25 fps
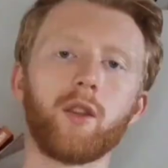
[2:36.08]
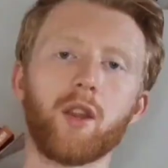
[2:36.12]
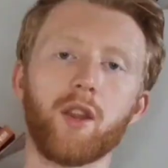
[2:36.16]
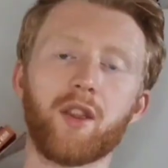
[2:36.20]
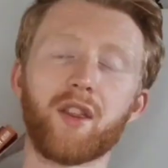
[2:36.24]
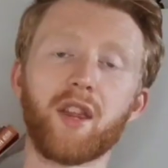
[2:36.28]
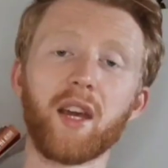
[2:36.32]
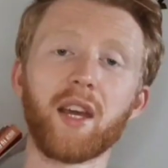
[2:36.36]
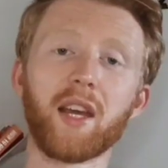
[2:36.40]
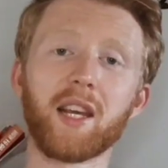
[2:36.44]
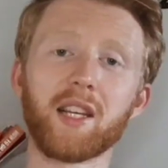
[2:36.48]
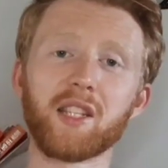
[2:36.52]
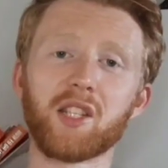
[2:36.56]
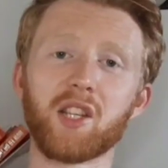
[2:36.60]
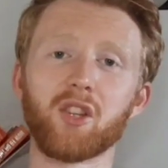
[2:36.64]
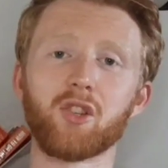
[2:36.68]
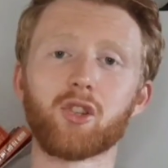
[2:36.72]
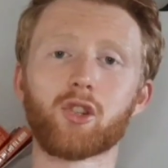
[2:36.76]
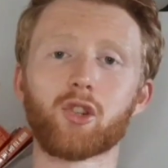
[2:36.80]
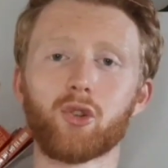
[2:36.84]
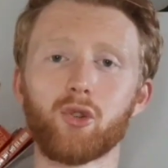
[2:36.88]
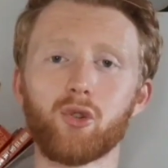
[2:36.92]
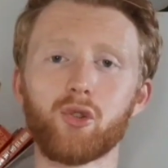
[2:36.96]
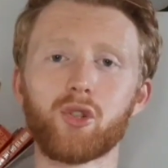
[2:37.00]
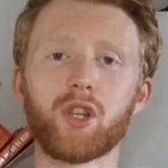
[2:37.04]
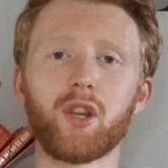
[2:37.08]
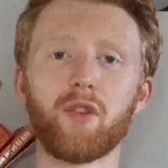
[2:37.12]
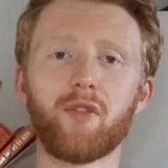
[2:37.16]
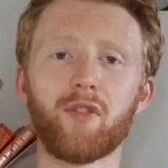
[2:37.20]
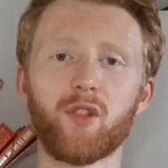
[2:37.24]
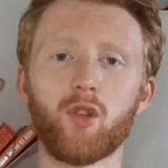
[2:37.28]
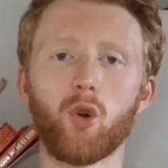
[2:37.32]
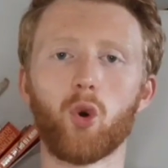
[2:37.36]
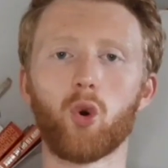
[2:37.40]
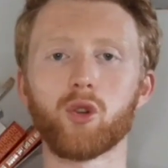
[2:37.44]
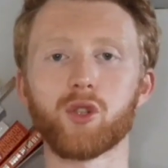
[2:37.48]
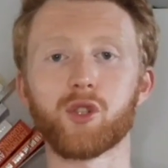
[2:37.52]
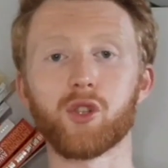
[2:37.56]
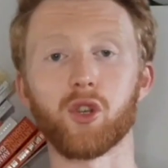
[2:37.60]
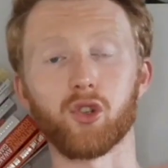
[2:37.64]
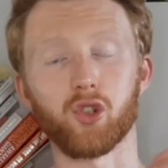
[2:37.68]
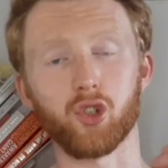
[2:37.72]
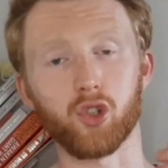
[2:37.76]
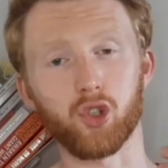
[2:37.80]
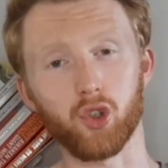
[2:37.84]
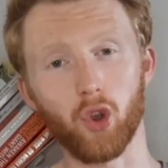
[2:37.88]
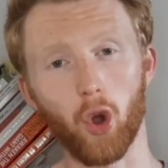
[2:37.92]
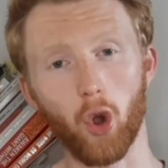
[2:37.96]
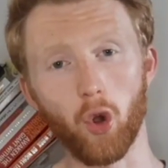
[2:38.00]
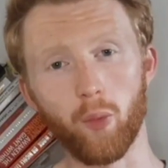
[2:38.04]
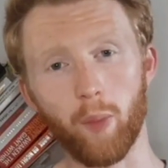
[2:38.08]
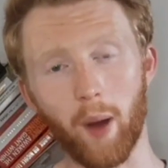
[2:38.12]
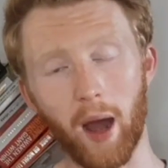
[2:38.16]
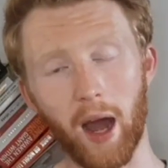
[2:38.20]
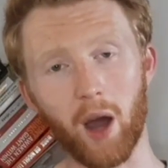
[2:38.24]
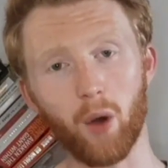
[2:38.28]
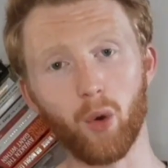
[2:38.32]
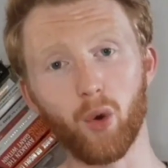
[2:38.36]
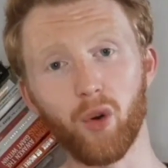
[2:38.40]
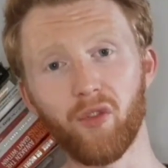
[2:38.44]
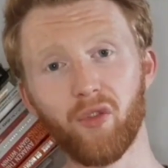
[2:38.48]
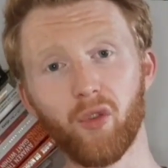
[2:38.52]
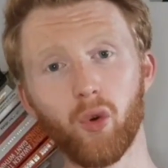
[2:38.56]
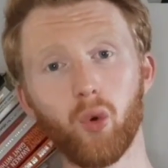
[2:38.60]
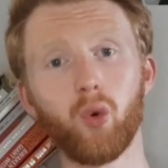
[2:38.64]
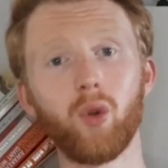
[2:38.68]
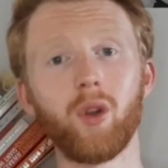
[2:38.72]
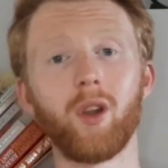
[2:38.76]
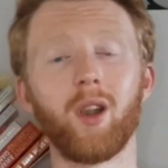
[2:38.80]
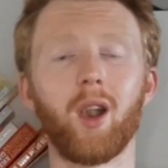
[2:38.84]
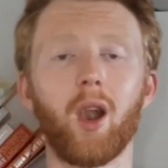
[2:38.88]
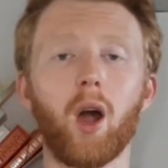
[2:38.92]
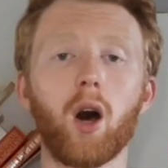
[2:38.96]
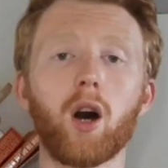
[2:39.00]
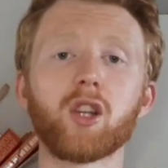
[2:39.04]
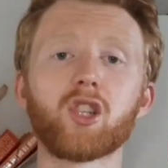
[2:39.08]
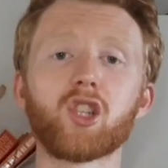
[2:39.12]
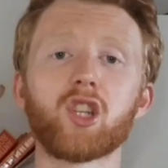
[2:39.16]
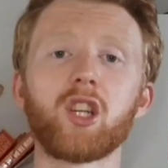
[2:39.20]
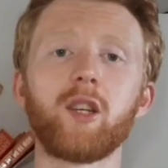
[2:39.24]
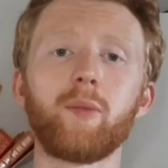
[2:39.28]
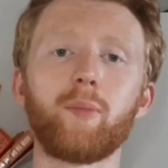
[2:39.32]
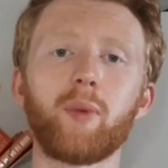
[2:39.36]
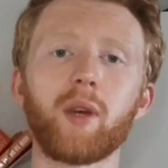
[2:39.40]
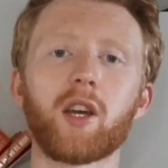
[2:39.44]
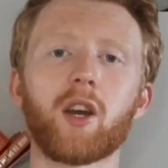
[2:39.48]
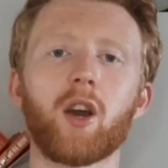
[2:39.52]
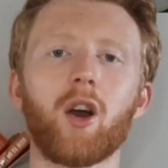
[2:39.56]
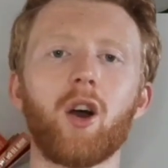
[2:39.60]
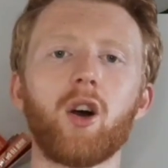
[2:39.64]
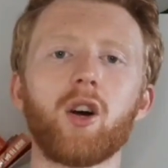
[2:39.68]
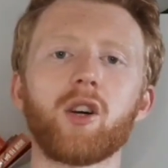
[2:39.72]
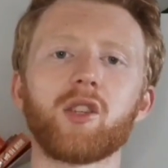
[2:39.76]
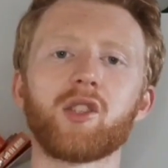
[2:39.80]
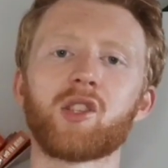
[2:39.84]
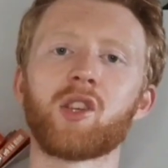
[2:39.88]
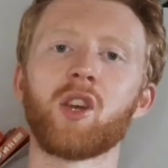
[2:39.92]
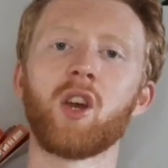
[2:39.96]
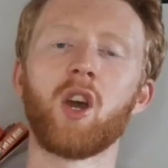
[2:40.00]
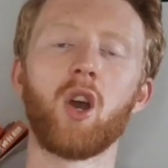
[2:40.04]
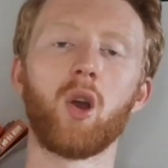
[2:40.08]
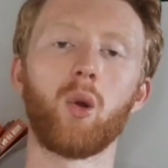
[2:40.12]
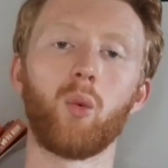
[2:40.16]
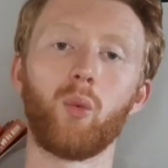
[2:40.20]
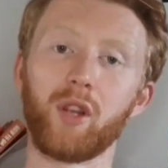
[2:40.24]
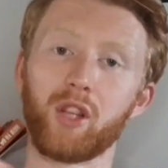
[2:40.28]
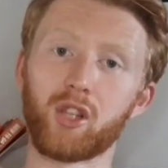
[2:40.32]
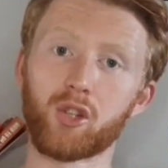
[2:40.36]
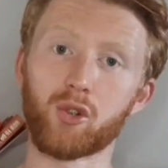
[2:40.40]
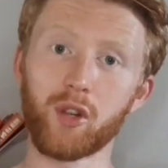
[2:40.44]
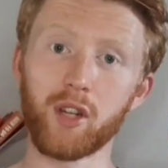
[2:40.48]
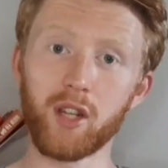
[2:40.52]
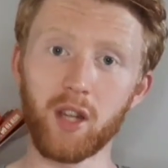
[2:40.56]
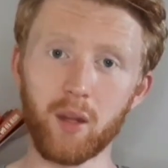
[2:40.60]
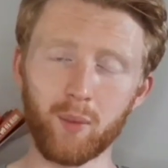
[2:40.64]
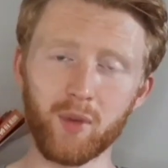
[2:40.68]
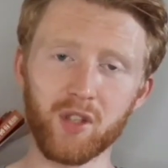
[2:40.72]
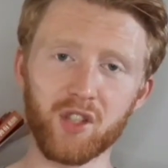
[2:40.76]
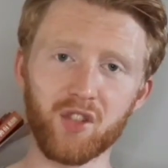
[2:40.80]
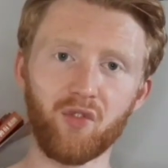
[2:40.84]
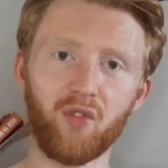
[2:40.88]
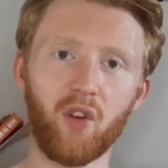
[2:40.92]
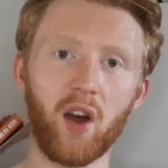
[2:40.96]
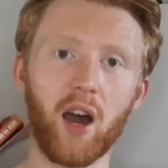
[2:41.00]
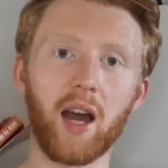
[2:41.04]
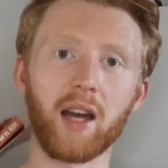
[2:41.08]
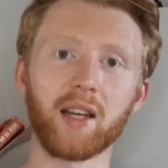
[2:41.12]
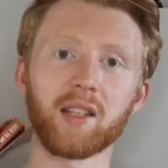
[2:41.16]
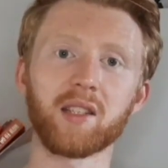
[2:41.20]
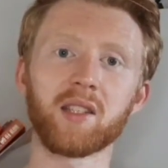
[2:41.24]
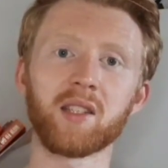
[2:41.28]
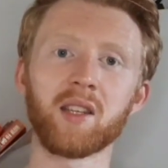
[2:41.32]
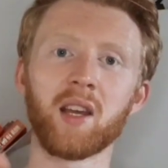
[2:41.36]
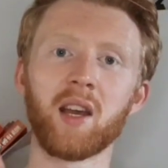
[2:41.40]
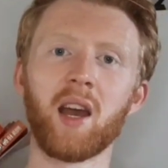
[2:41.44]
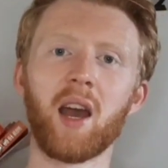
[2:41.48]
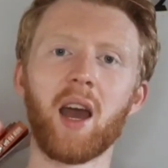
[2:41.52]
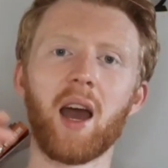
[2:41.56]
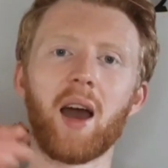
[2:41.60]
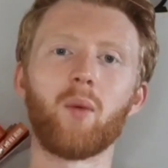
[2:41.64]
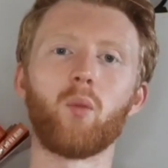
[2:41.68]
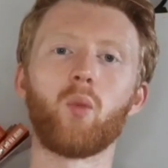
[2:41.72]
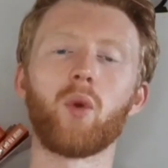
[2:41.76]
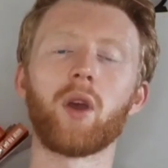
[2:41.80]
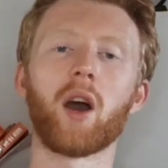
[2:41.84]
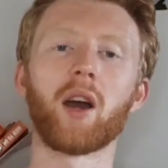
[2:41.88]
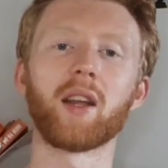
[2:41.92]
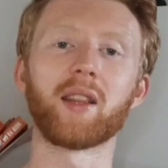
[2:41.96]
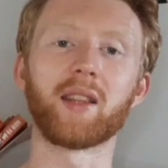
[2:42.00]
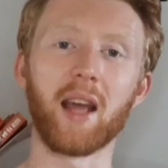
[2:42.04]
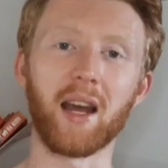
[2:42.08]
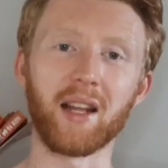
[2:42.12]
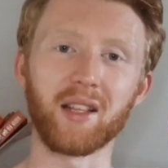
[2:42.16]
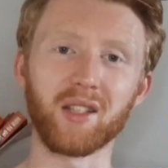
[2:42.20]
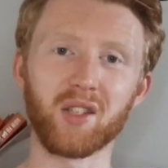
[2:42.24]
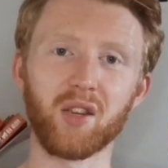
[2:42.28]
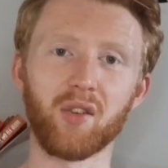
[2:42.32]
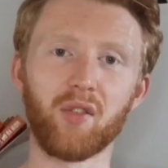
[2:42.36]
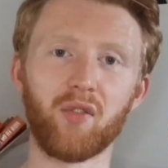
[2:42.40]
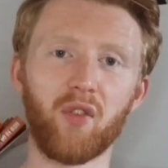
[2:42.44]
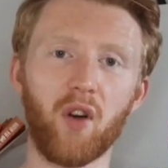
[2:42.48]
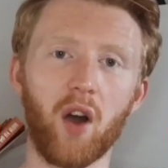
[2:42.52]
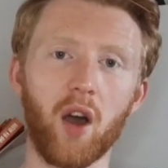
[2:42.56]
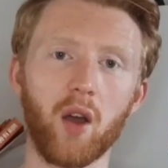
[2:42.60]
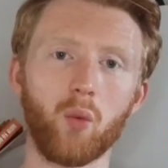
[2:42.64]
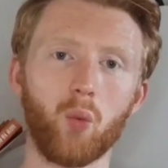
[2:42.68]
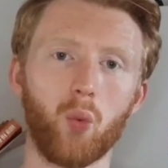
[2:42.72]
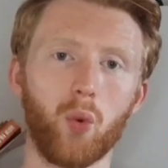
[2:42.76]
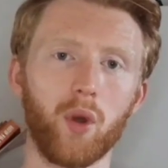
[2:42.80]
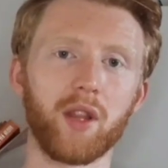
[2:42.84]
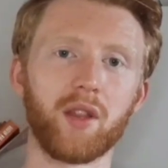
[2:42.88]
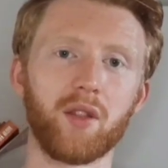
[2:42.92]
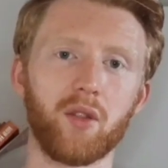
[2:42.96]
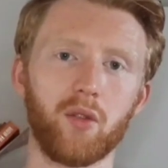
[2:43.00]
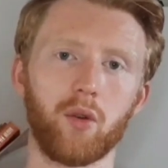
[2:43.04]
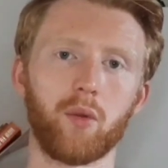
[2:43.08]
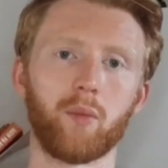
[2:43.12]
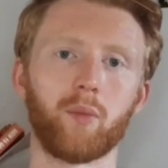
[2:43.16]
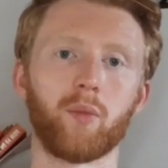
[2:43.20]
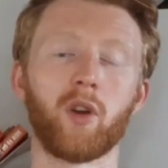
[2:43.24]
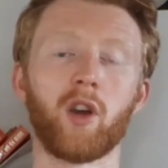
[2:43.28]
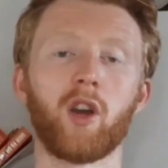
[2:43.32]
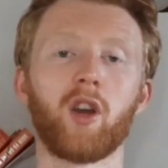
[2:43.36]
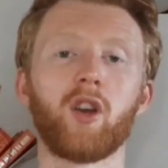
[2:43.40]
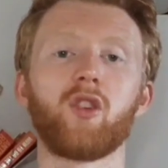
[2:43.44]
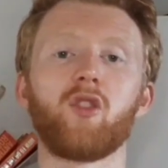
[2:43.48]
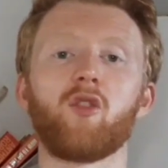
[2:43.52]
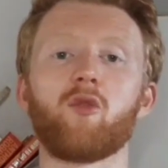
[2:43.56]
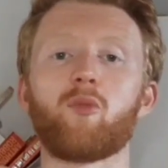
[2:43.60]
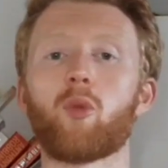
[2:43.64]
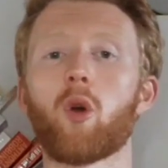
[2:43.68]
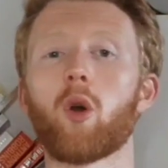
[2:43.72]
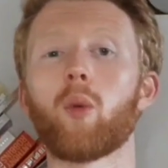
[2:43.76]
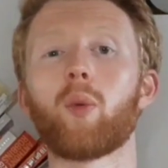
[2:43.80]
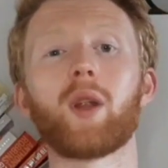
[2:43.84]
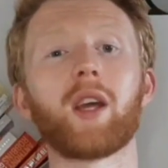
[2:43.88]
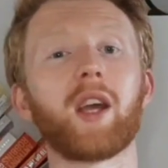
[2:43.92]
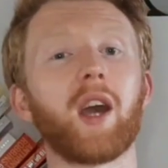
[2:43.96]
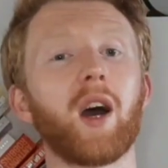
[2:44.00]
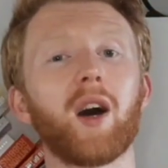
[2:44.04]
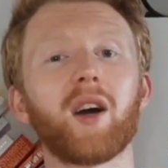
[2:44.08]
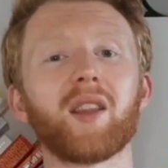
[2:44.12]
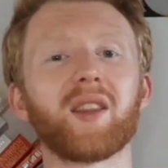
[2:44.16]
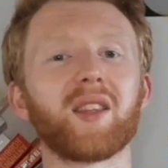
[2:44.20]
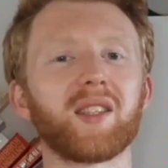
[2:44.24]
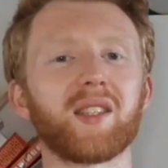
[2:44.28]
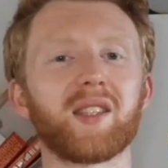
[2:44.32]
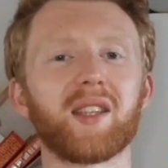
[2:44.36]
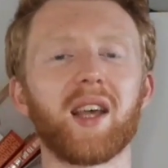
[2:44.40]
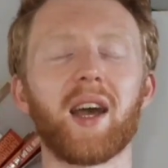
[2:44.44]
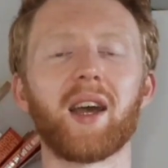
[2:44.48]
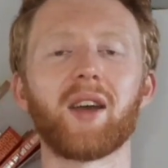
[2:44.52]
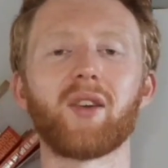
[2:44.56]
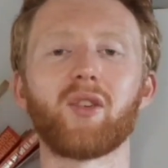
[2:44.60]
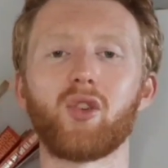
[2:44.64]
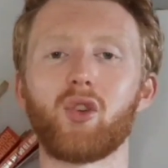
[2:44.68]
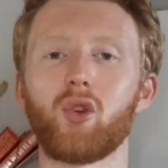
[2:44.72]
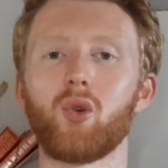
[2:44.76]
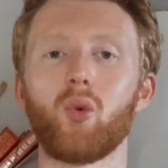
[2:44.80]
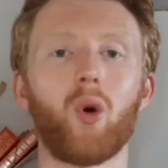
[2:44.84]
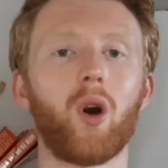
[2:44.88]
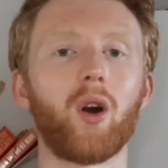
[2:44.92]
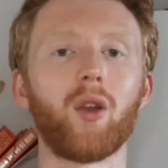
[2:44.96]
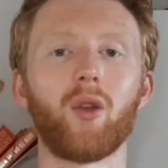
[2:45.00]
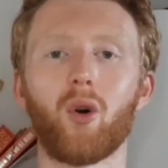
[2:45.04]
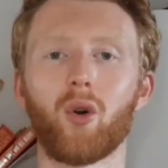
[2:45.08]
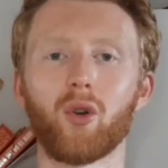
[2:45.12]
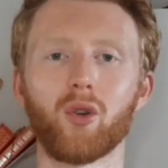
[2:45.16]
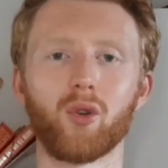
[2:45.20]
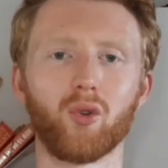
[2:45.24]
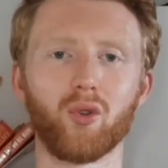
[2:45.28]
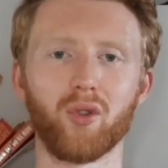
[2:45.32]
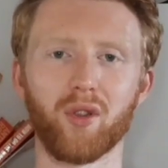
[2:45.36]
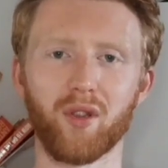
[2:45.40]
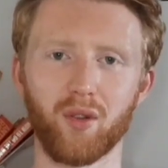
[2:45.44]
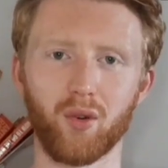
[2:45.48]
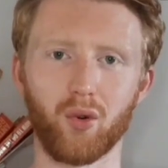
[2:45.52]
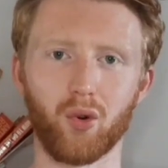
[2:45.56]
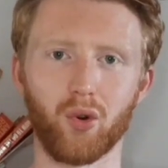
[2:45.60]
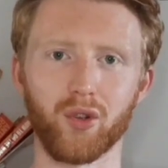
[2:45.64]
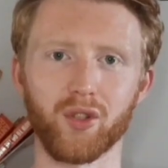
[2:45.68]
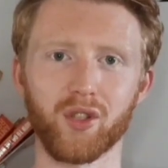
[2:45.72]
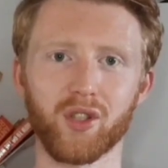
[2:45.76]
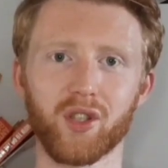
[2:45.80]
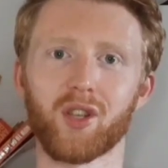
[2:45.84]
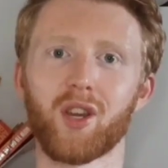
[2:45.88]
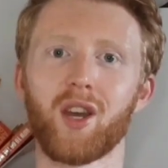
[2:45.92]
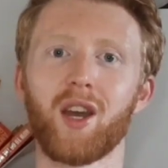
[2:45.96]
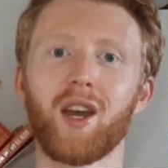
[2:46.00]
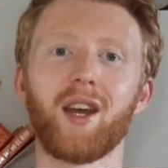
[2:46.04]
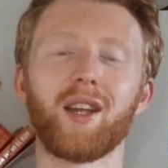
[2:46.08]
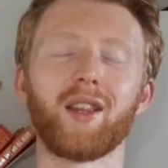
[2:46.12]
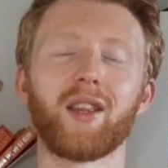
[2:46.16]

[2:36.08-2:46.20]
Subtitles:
The thing is, intrusive thoughts are so powerful, largely because we treat them as facts and we identify with them. You've probably heard the saying, "You are not your thoughts."